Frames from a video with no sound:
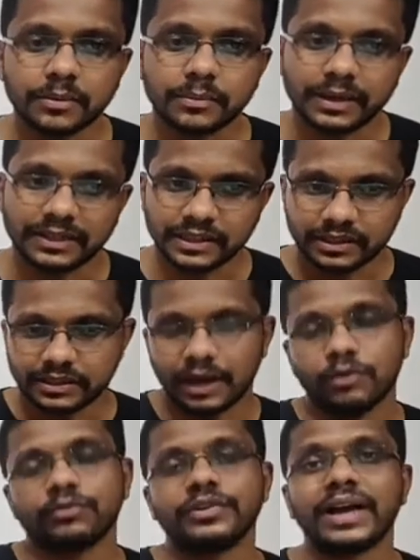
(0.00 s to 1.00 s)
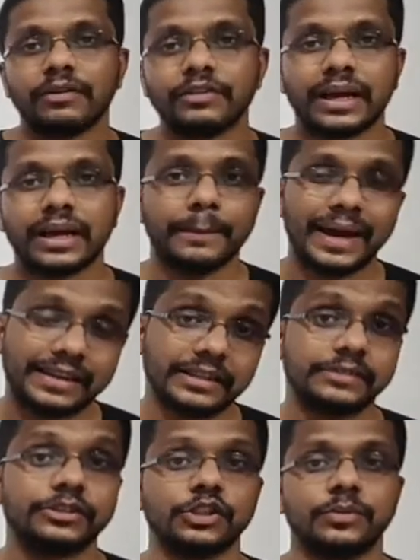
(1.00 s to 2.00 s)
but now we have the
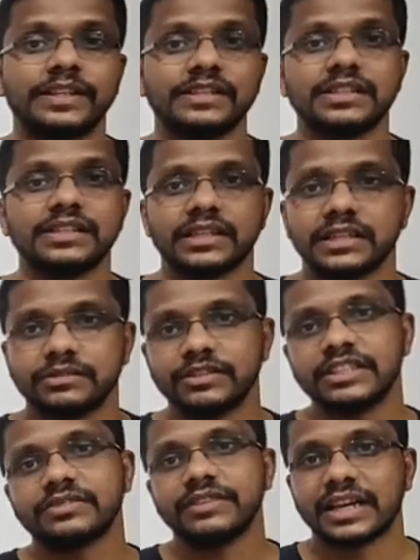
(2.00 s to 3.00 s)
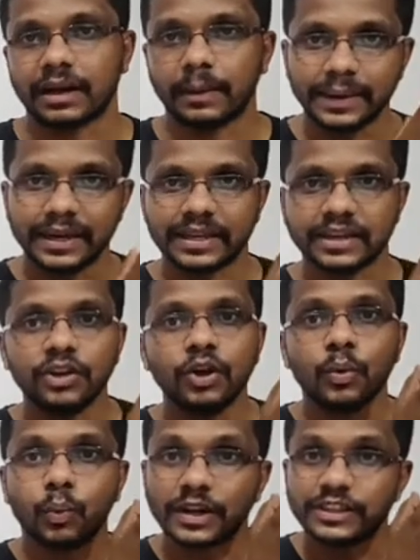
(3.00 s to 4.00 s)
comparative genomics, in which we are comparing
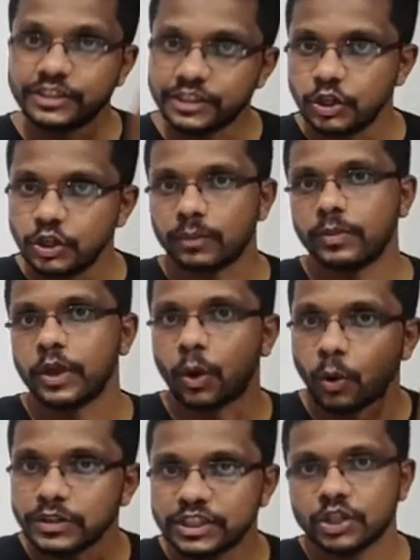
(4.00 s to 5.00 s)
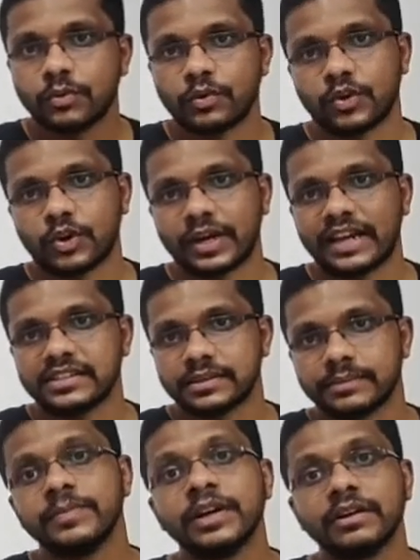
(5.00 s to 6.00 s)
one genome, the whole genome of an
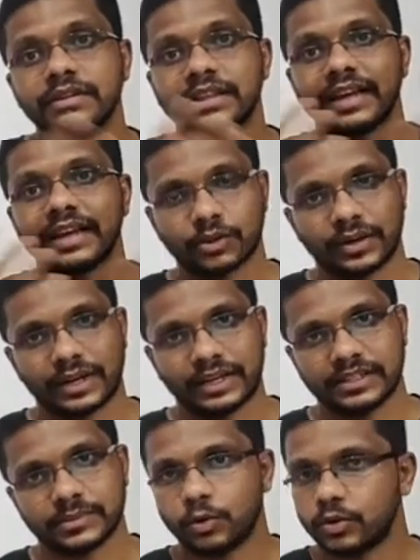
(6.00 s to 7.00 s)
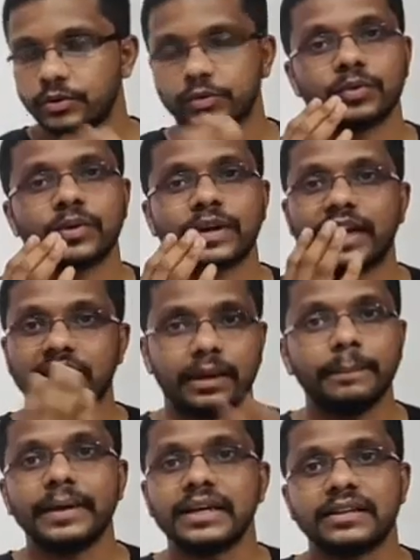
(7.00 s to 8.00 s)
organism, with the other organism. Or you can
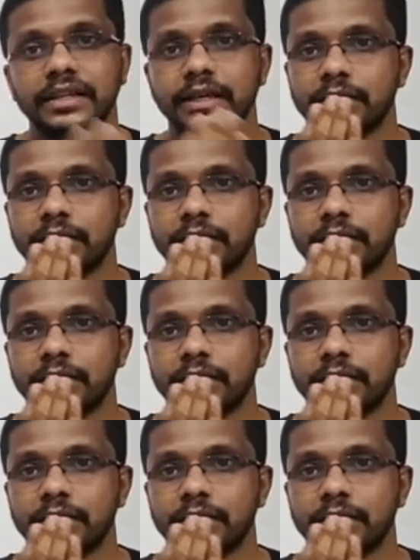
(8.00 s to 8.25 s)
compare the